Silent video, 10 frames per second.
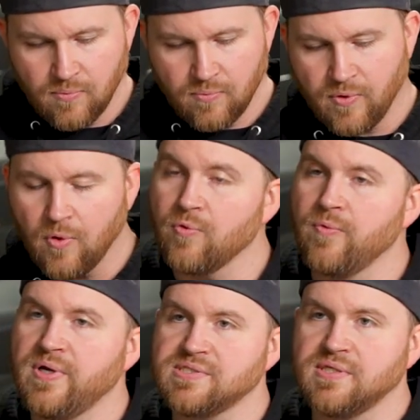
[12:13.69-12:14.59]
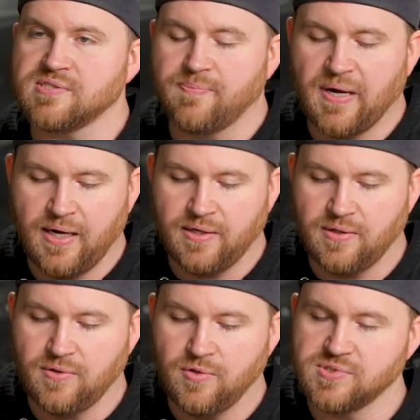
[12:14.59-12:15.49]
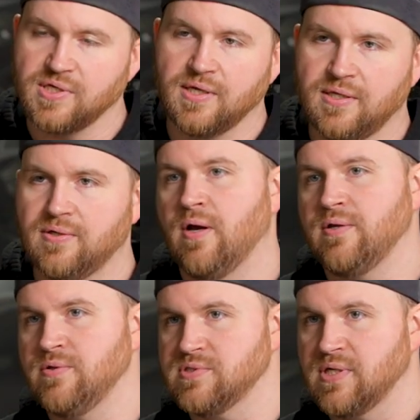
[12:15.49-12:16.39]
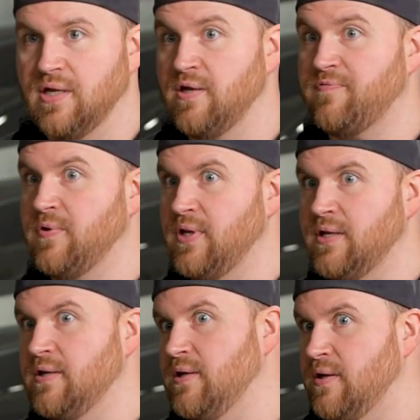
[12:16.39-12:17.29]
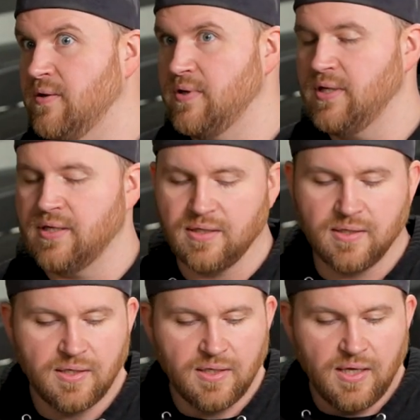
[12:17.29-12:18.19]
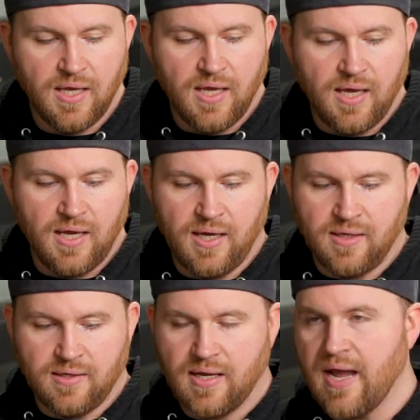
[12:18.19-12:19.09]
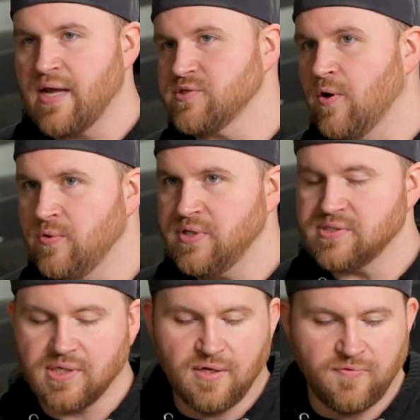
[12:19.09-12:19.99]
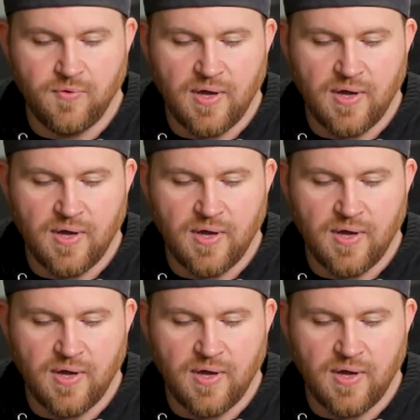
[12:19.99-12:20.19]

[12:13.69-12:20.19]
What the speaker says: the whole reasons behind using it, not using it, if you need it, you don't need it. And as always, if you